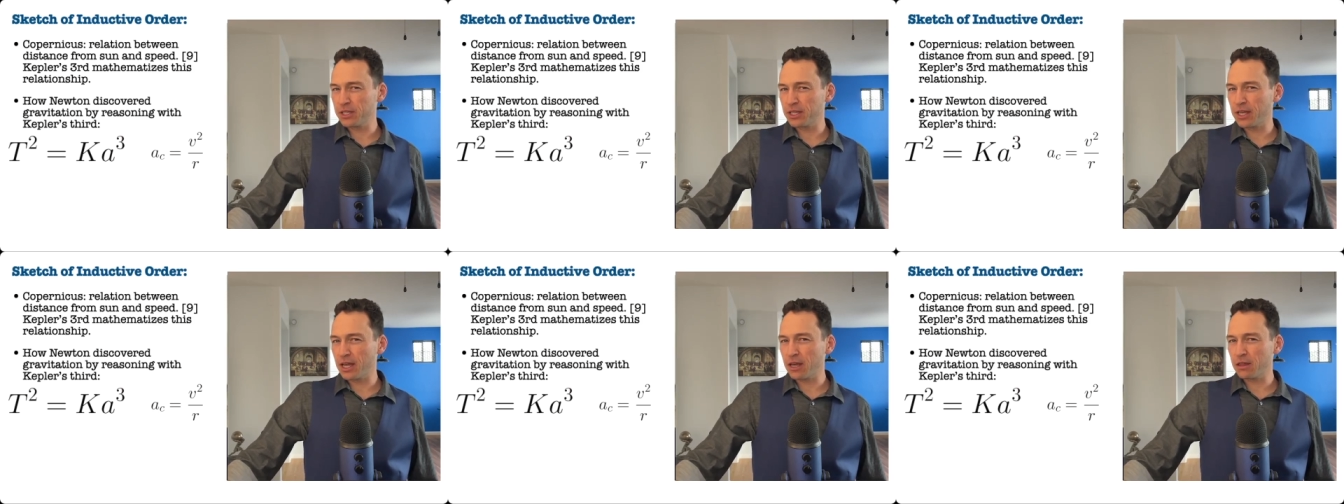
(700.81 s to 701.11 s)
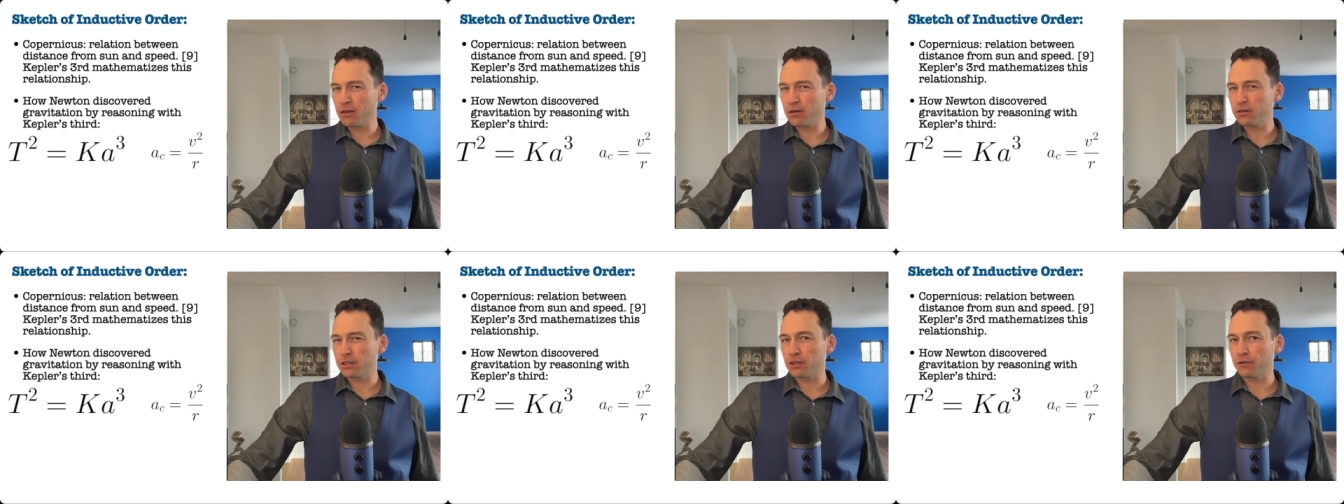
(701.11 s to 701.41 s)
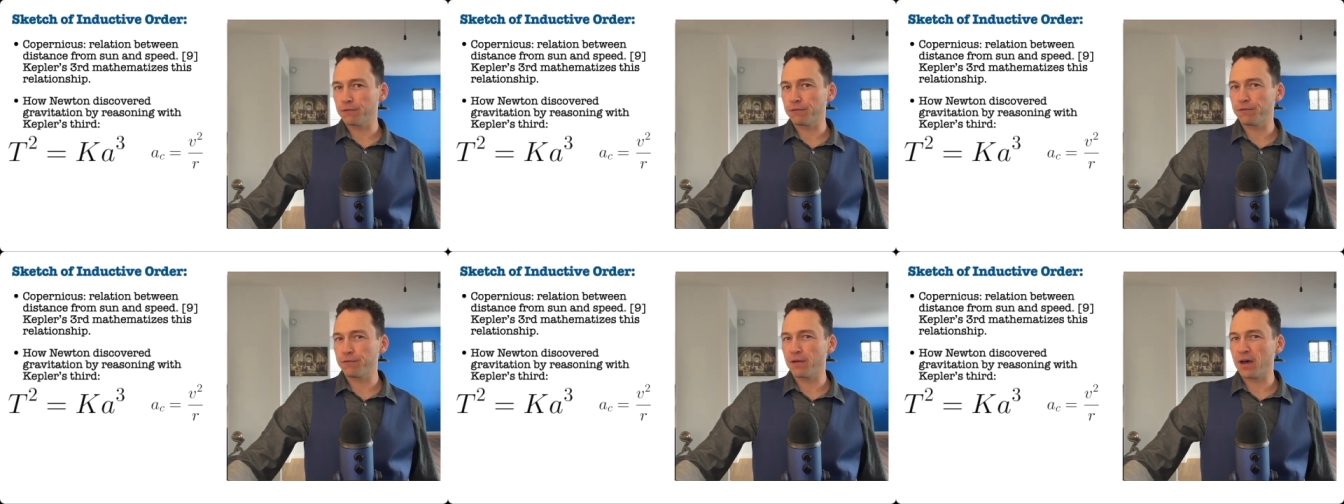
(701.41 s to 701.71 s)
together
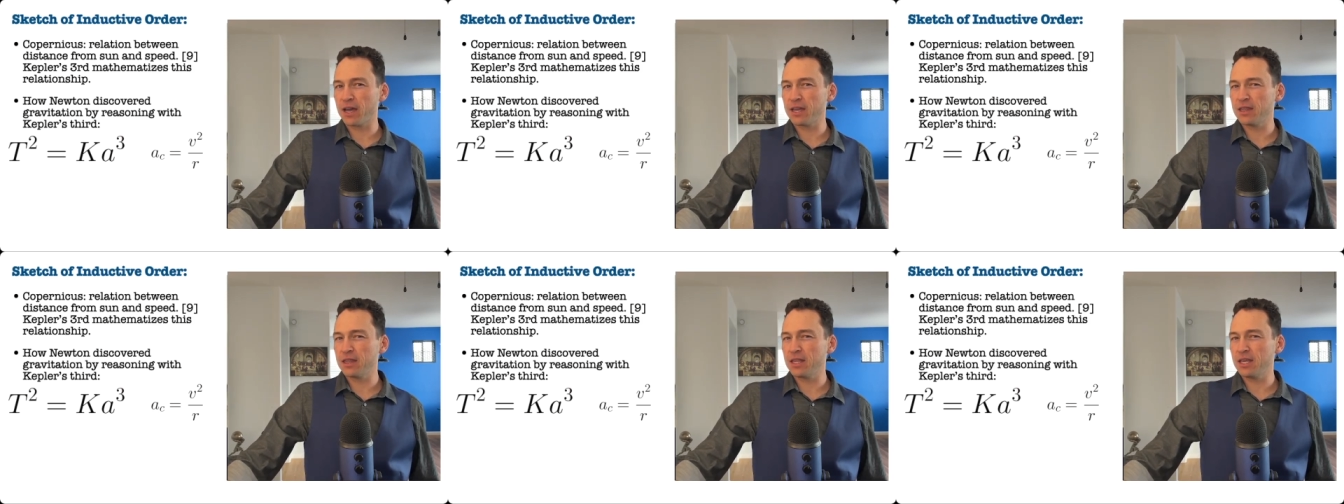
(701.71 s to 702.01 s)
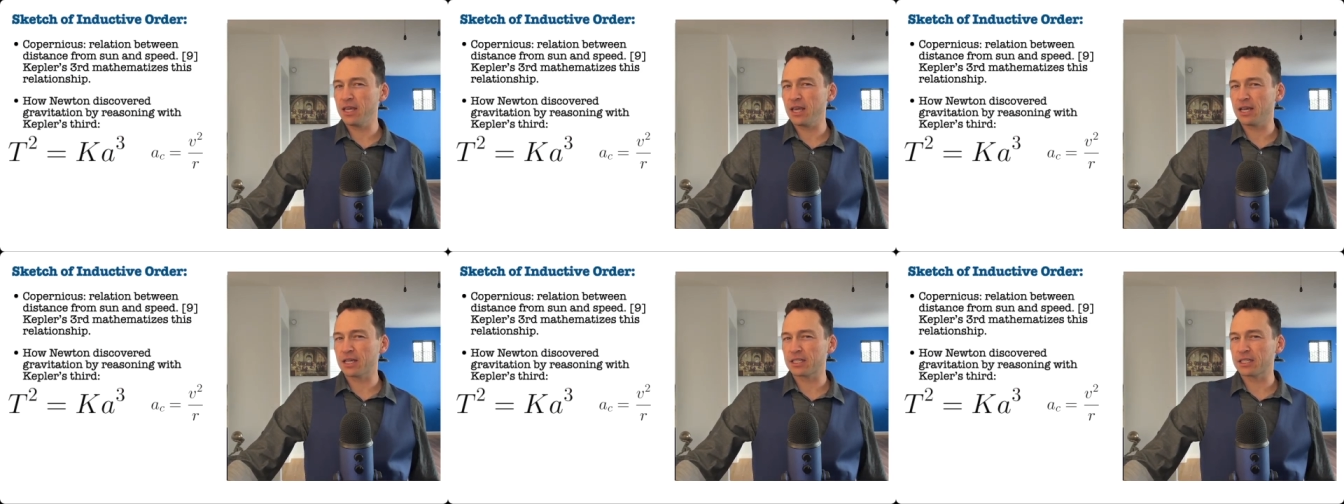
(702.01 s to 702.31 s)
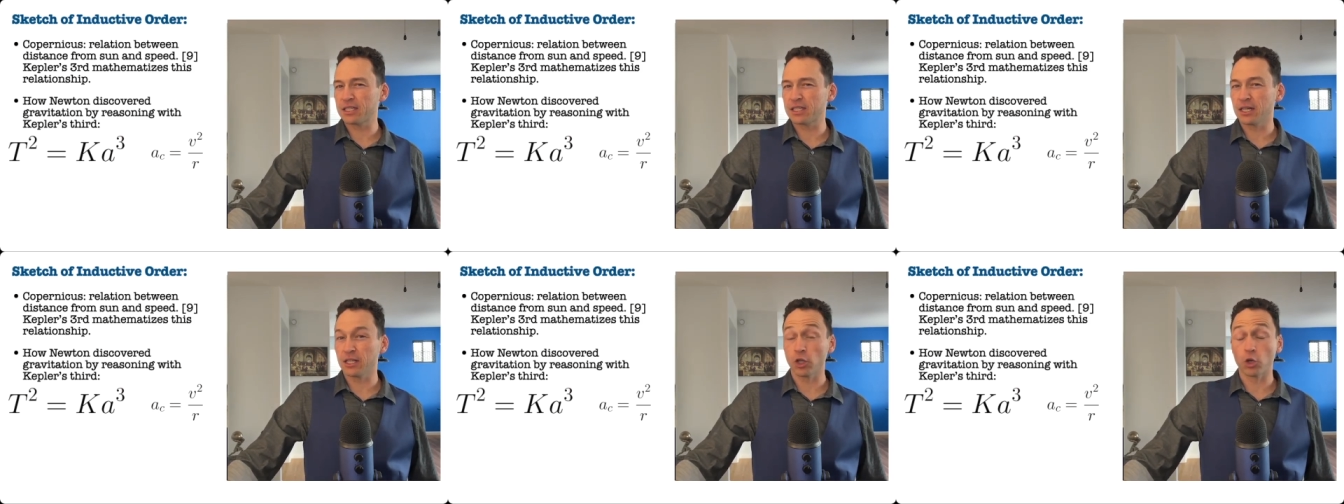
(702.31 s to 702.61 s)
to find the
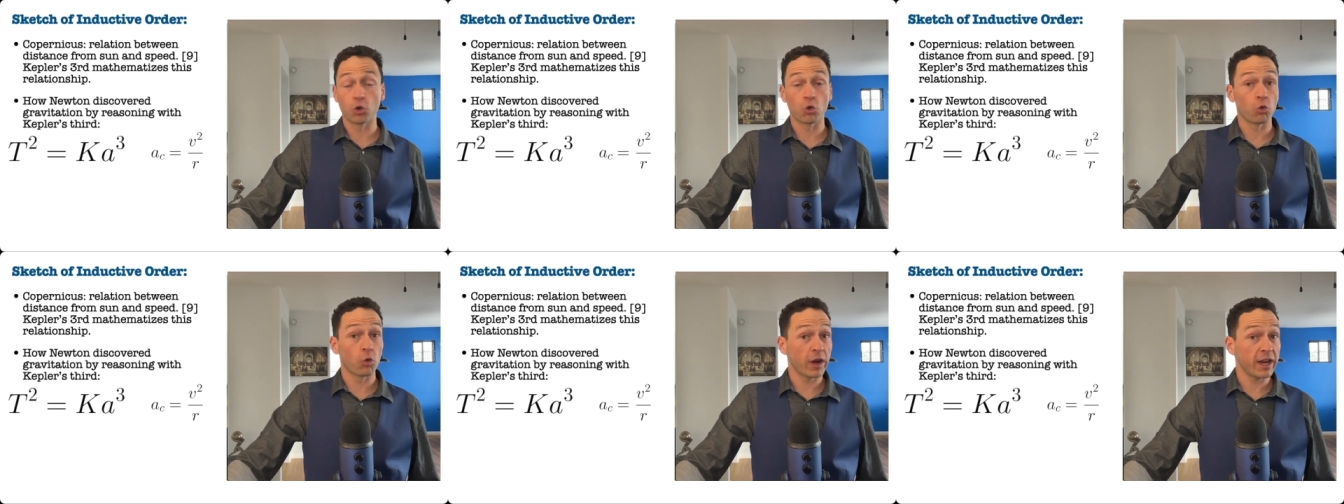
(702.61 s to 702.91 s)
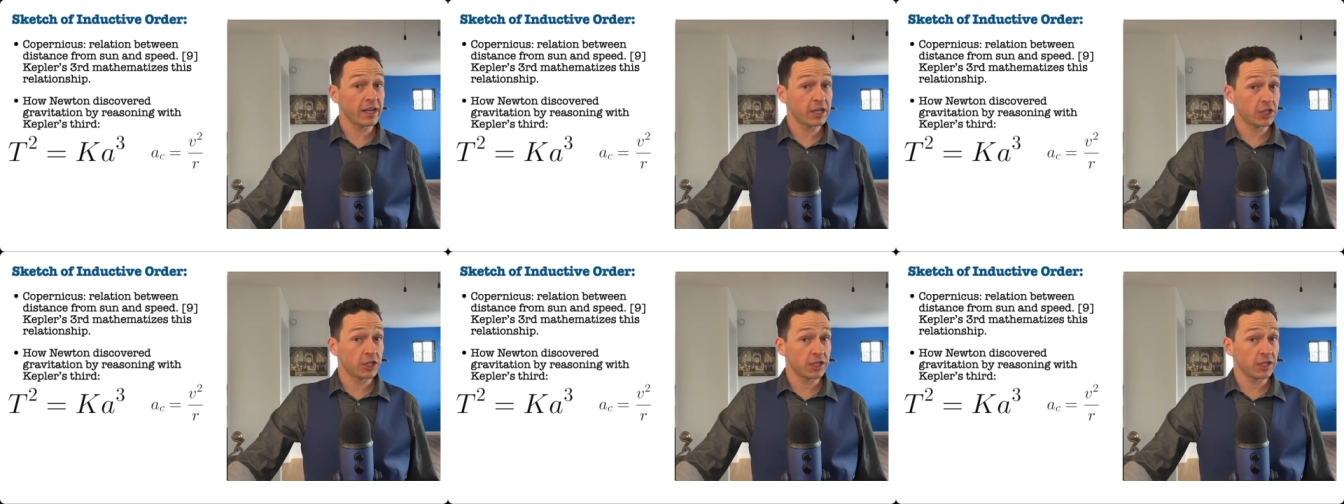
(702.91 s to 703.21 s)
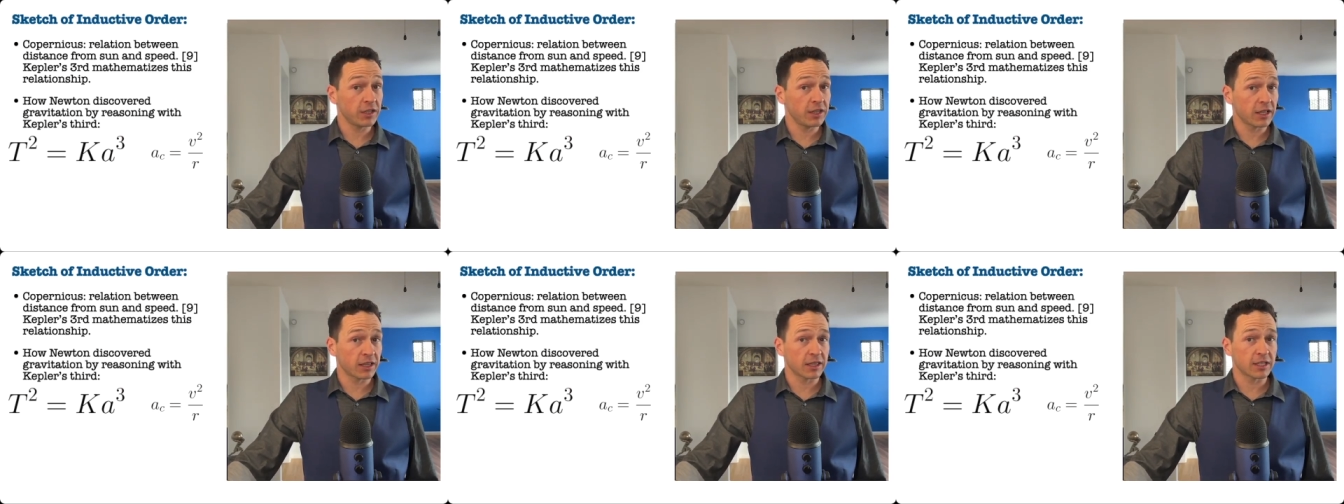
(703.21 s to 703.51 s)

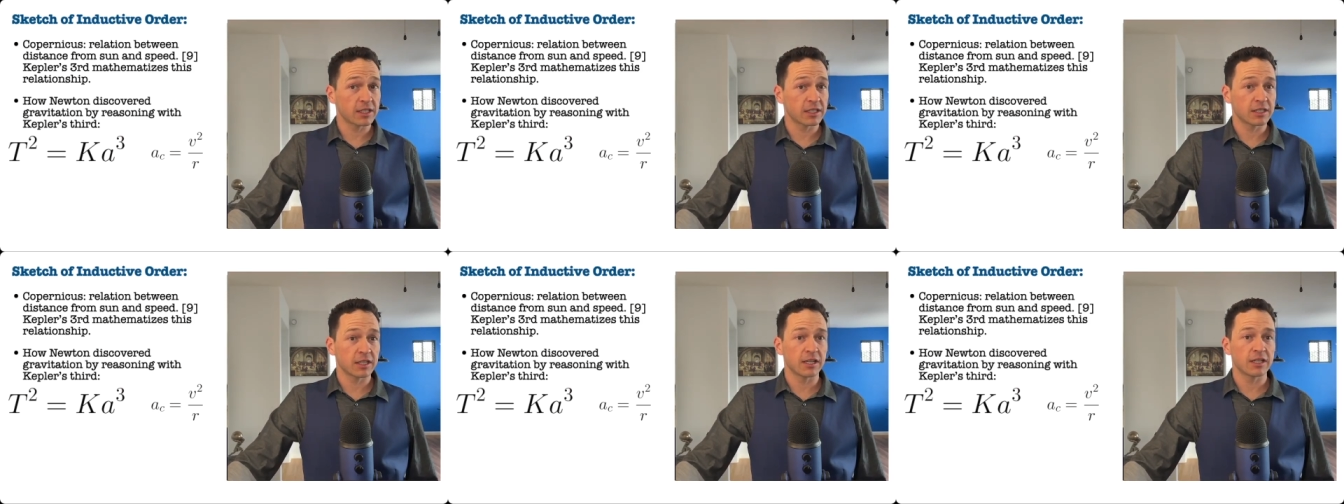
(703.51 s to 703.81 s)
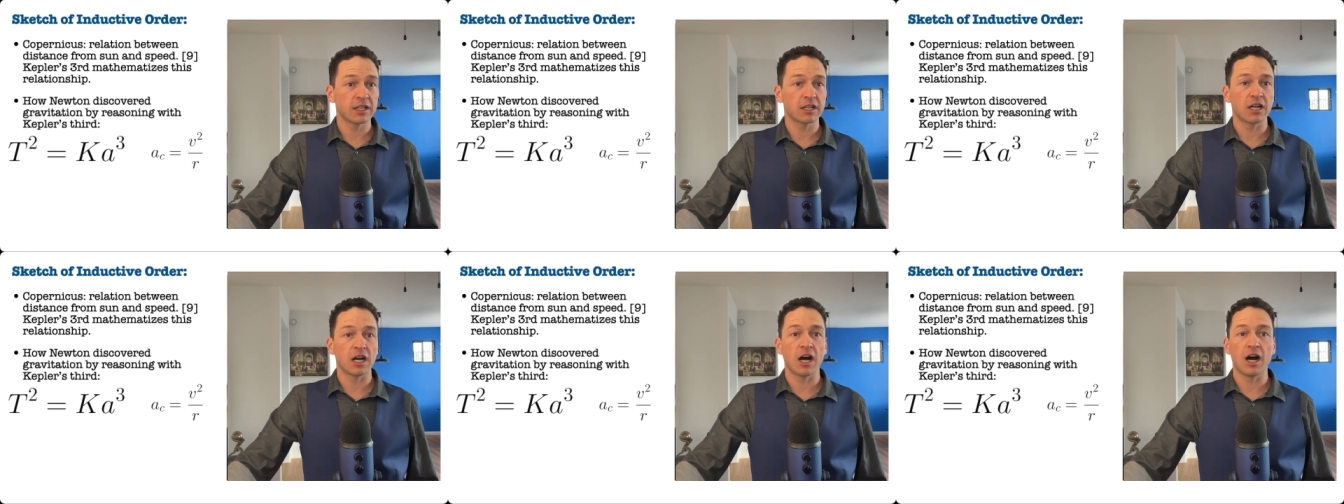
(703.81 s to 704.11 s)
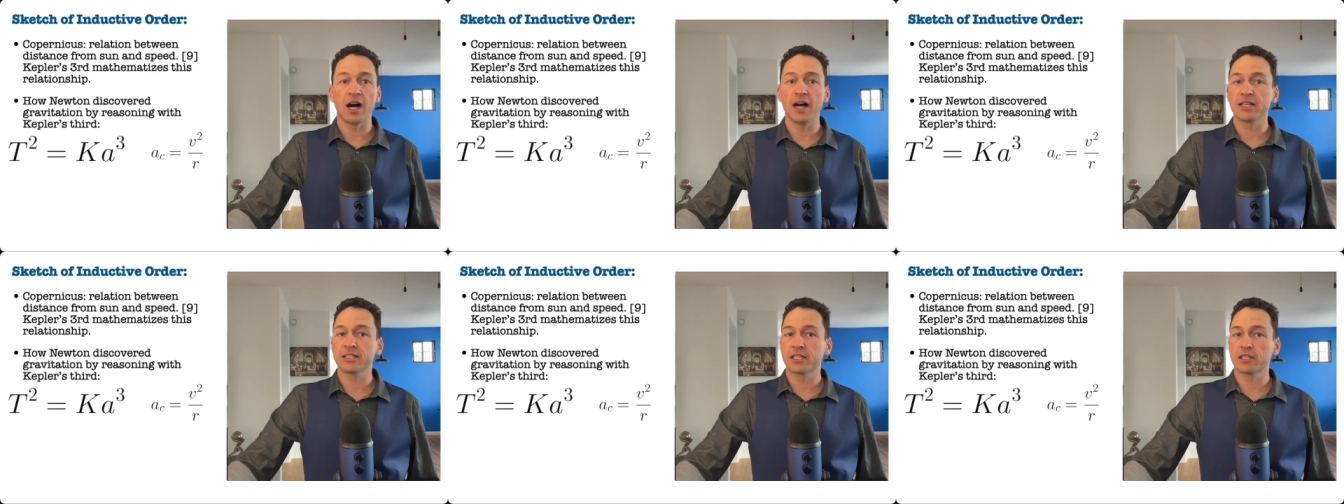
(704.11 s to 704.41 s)
acceleration that the sun
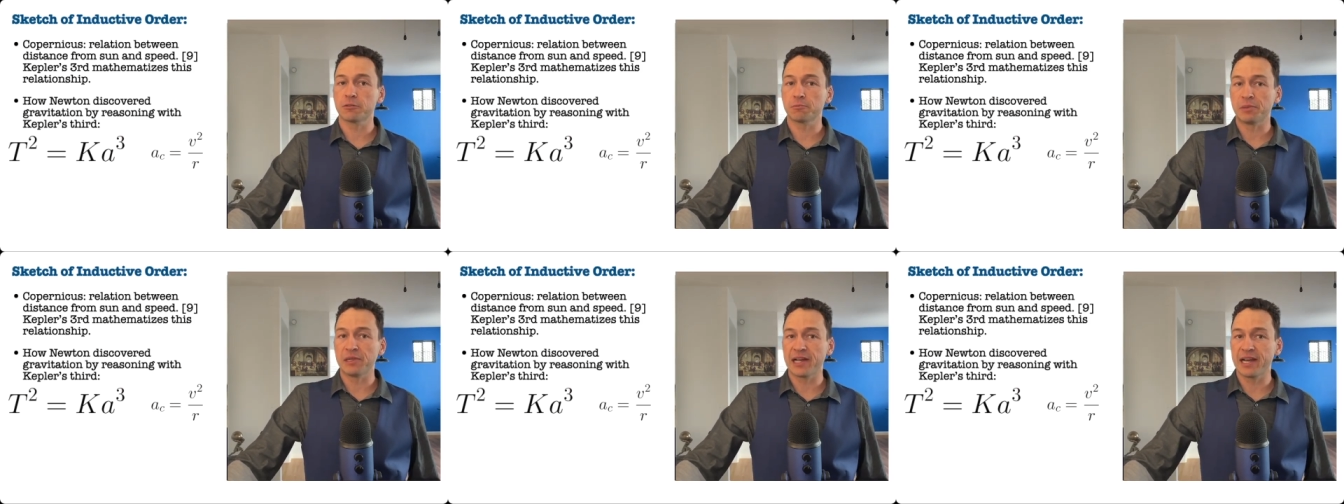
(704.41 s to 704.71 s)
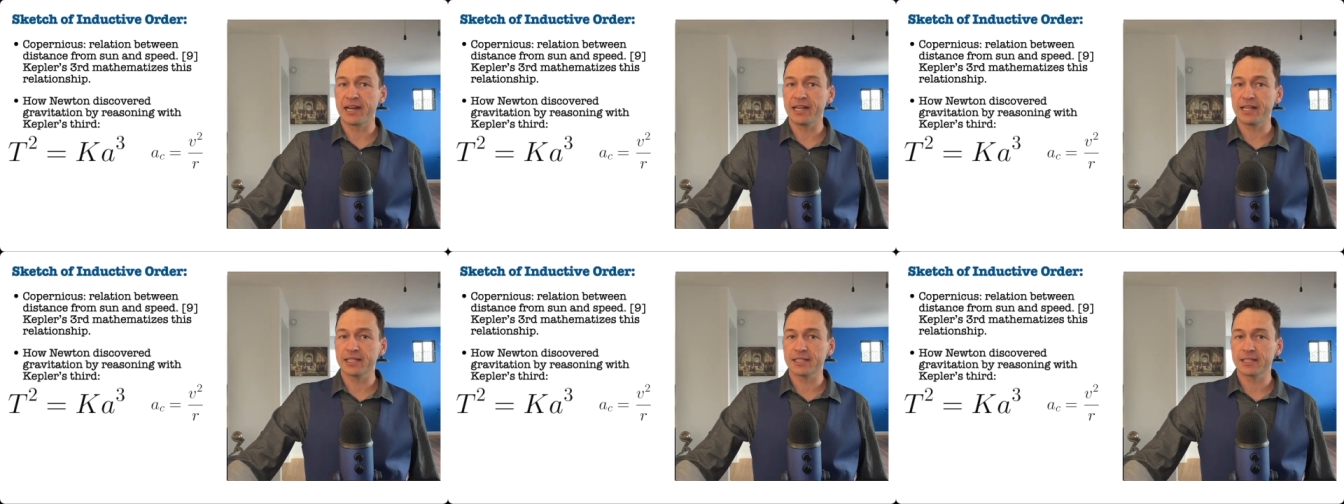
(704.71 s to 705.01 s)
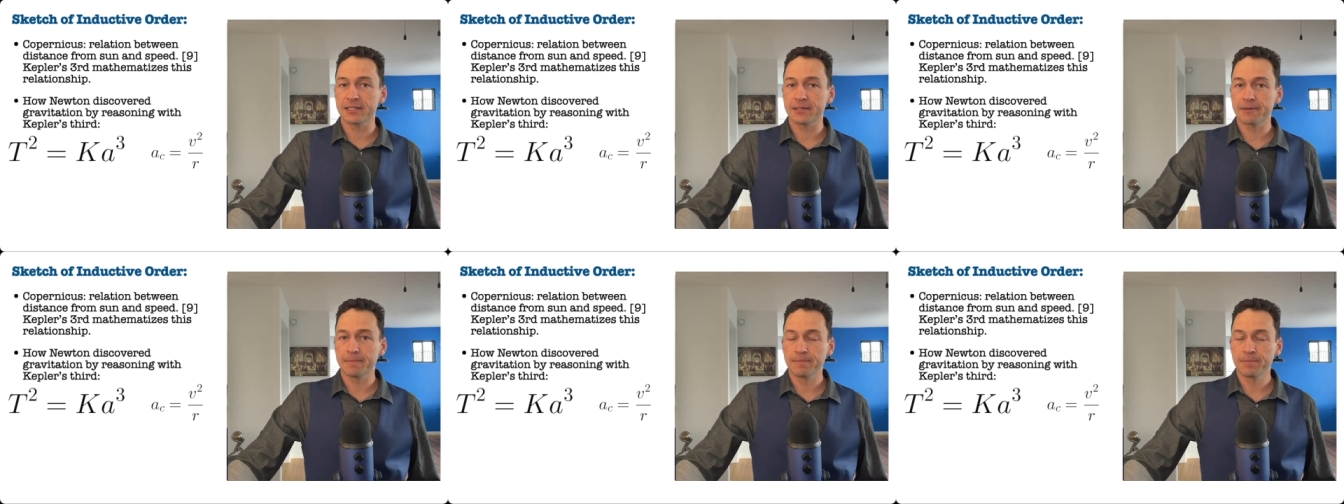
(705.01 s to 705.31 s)
causes
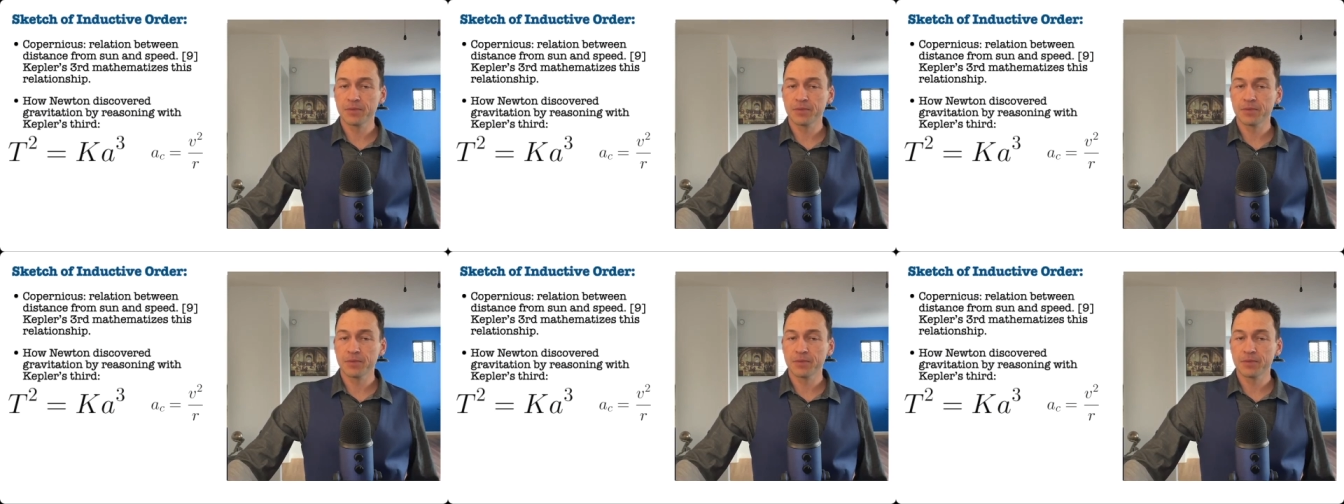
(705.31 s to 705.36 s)
planets?